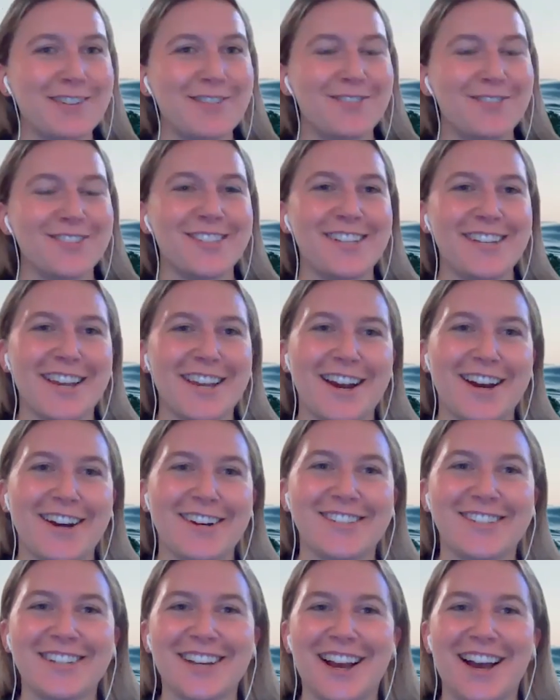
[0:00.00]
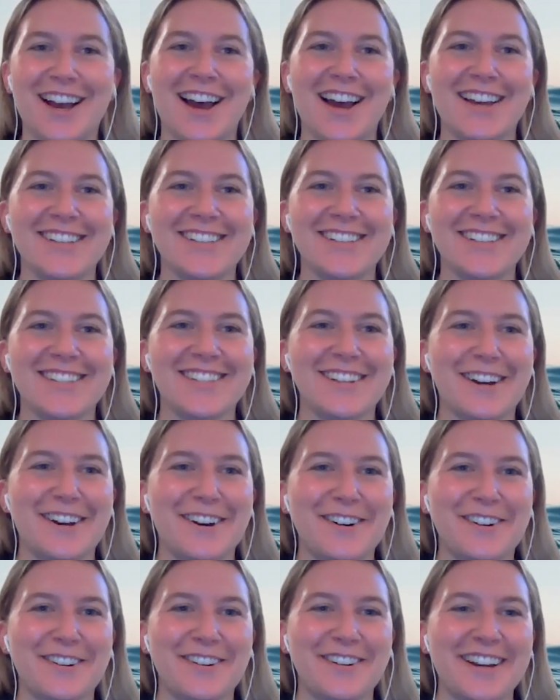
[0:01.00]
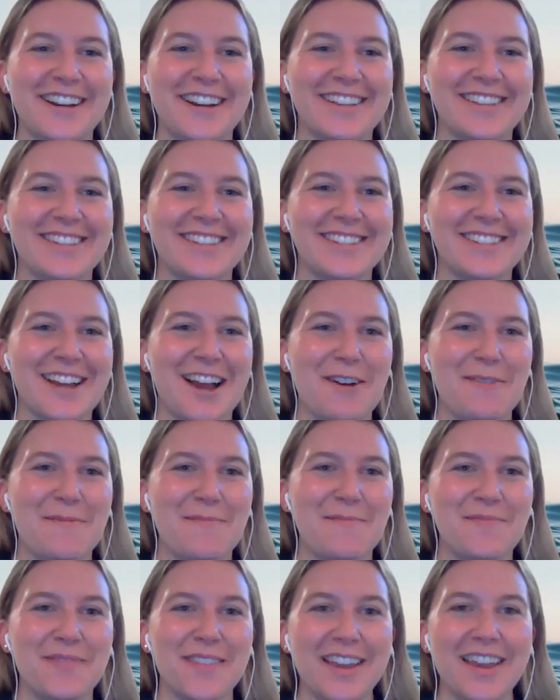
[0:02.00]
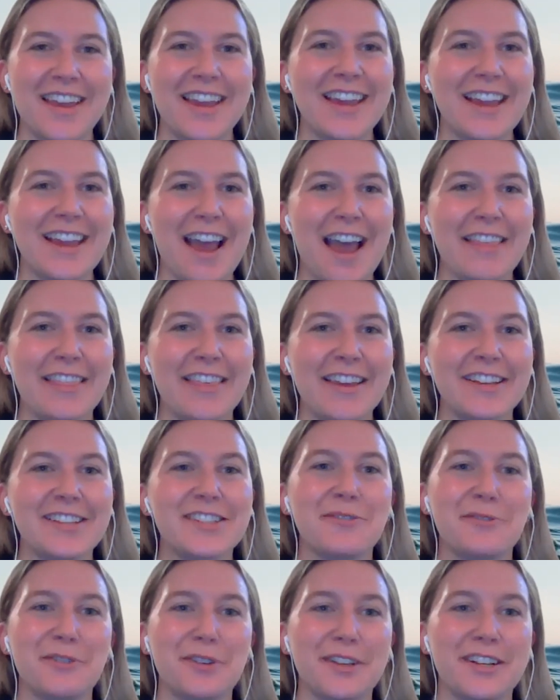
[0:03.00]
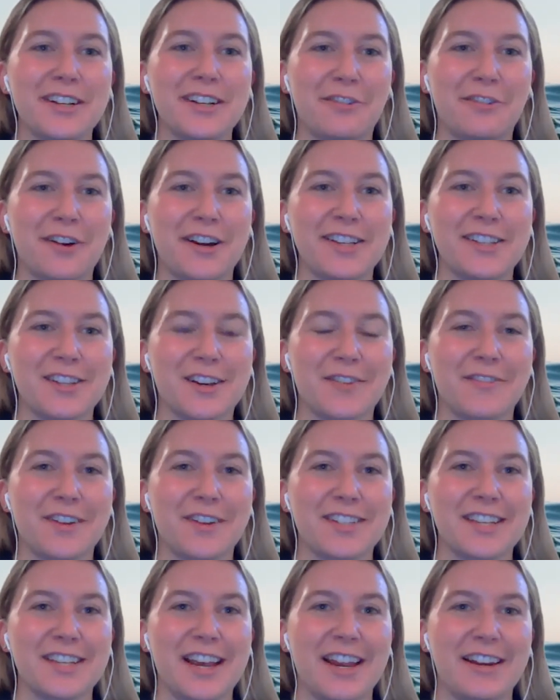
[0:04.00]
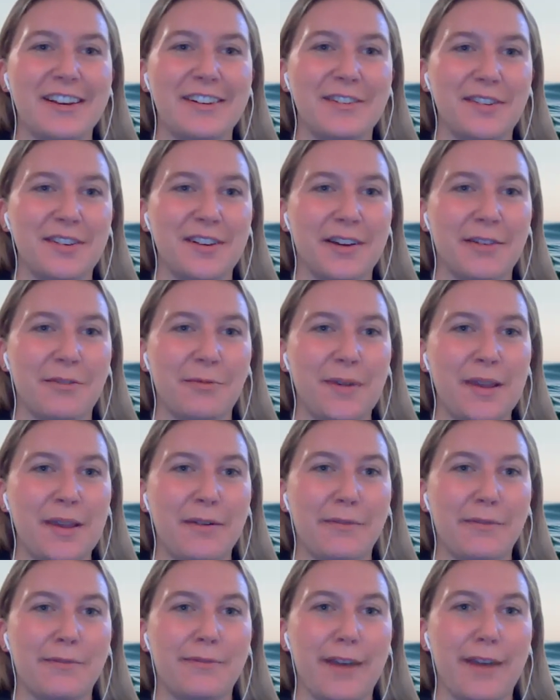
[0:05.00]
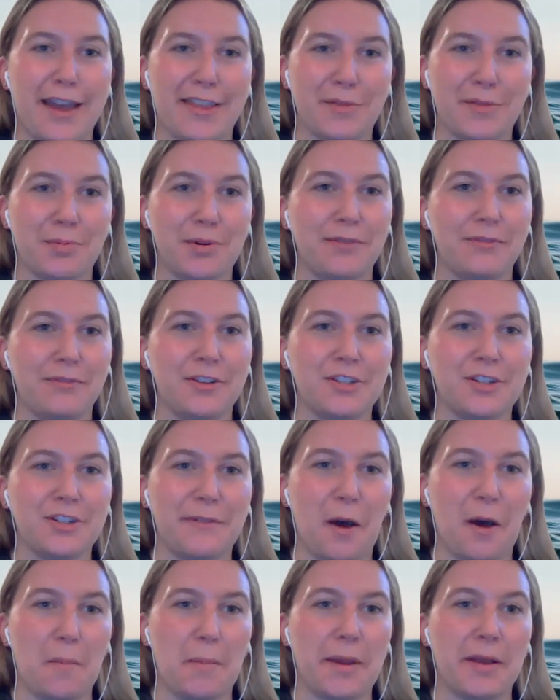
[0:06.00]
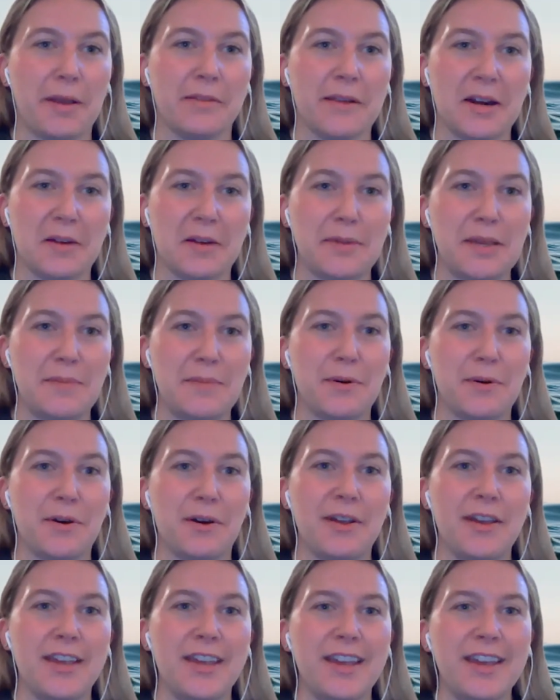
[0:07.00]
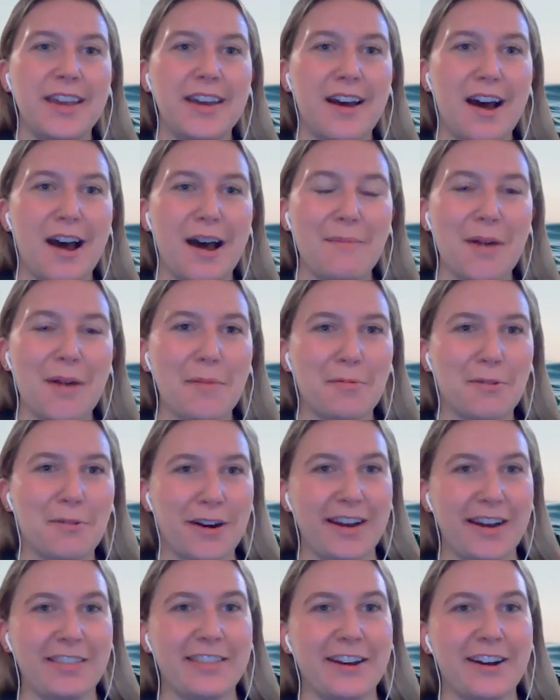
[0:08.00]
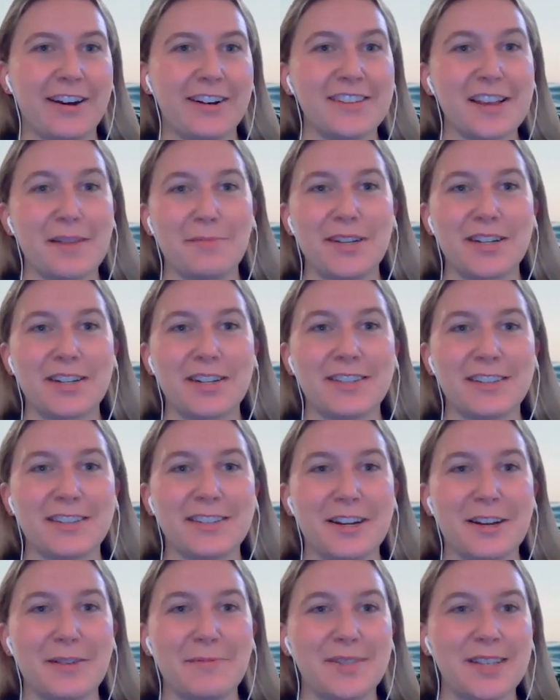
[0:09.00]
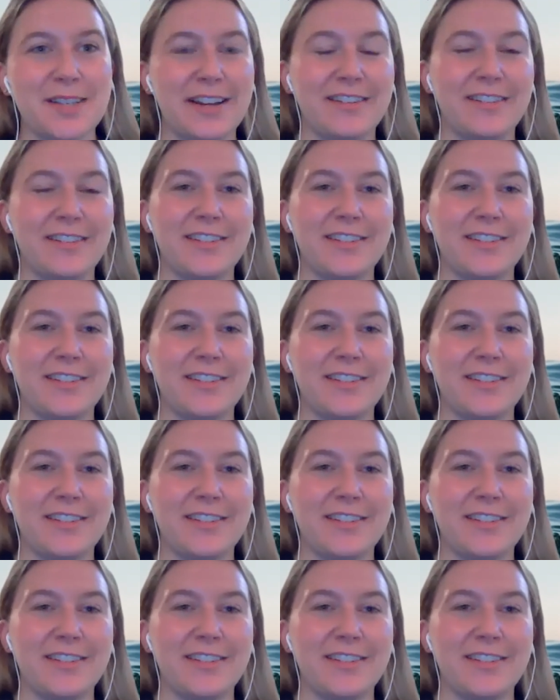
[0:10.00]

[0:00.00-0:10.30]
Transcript: concierge. So it's I think it's a really great service, and we've had the privilege of helping a lot of people upgrade their septic systems. And